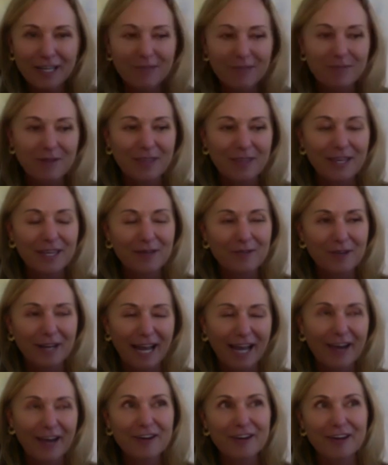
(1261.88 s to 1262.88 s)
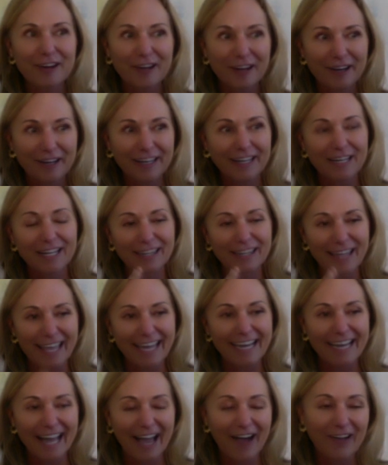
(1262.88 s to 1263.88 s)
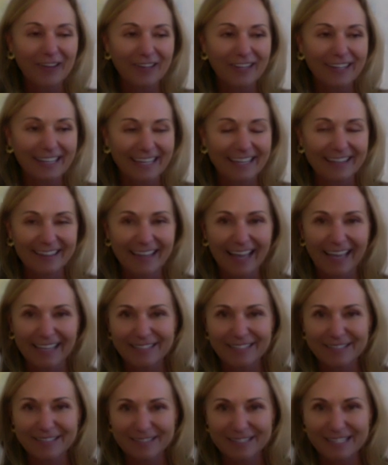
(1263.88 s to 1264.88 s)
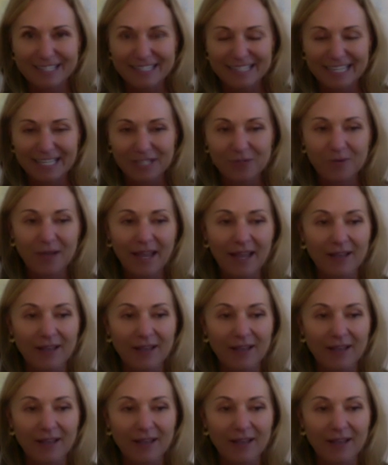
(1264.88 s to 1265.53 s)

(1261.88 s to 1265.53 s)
but then when I heard it laid out in that succinct way,